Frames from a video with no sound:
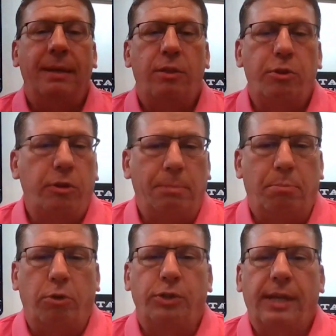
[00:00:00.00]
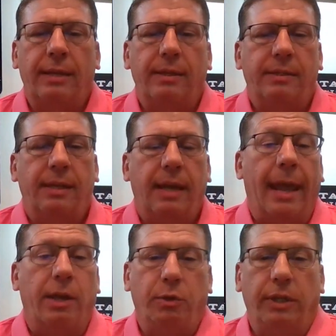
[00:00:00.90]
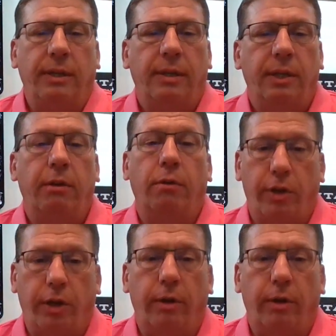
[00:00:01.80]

30% annually, year over year.